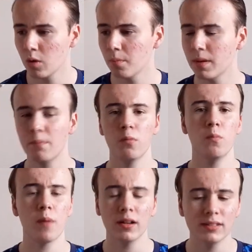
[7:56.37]
People,
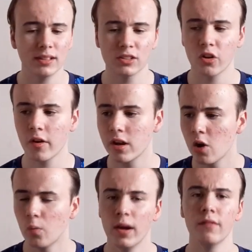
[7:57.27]
pundits going,
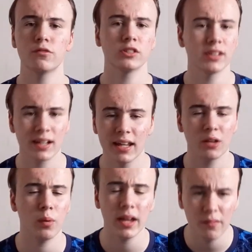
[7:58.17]
waiting for it to click,
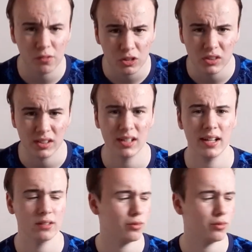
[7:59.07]
waiting for it to click.